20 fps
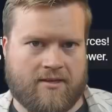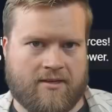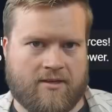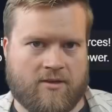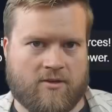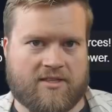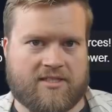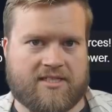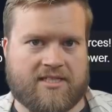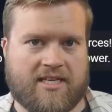
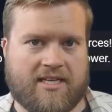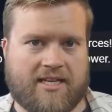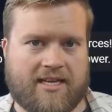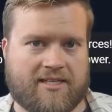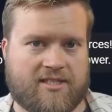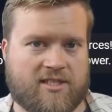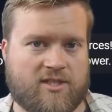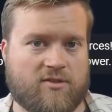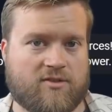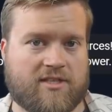You can see that
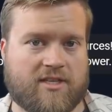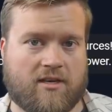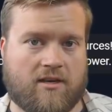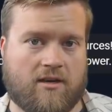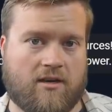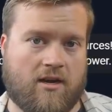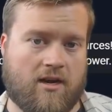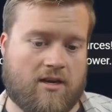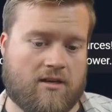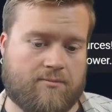it's using one
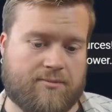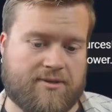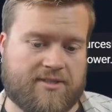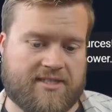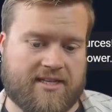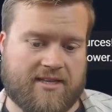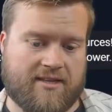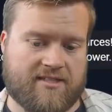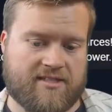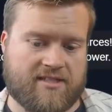hundred
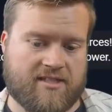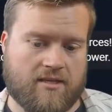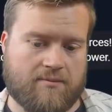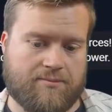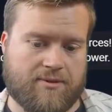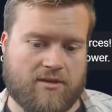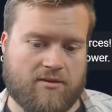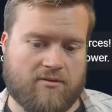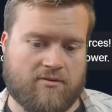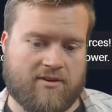percent of the C
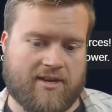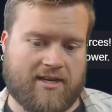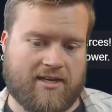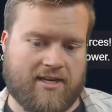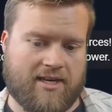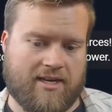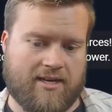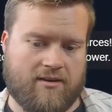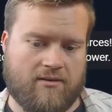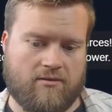P U right
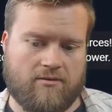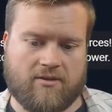now.